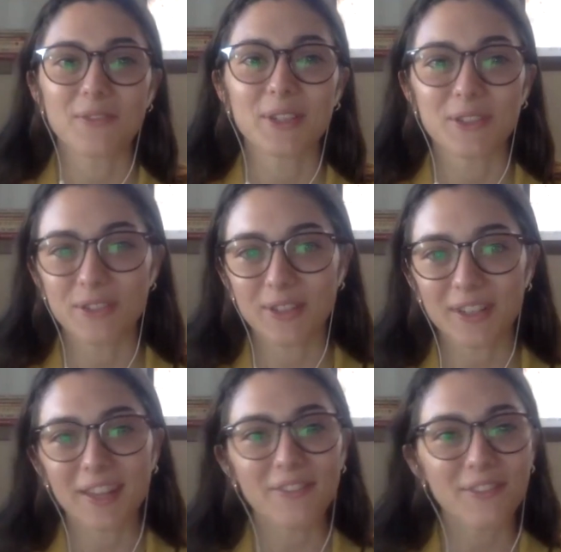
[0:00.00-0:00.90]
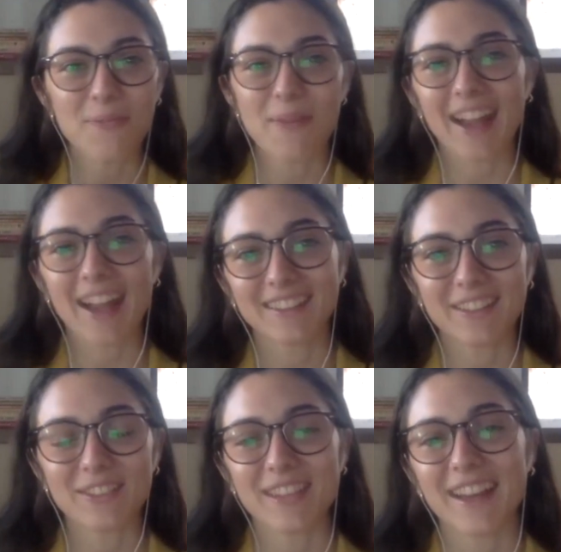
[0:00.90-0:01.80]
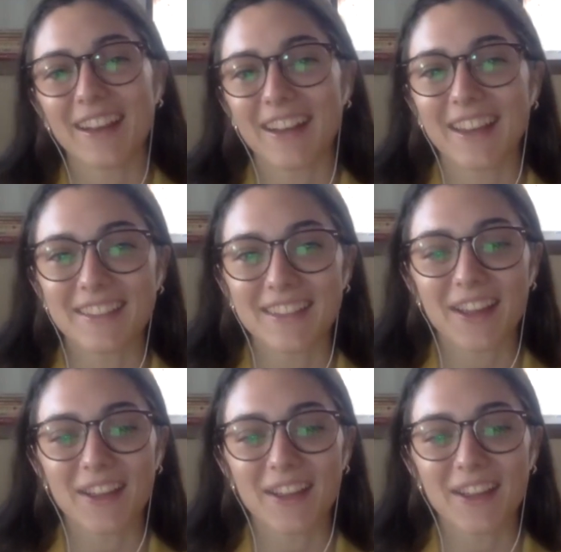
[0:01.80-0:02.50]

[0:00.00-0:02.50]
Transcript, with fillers: will certainly flow back to those areas,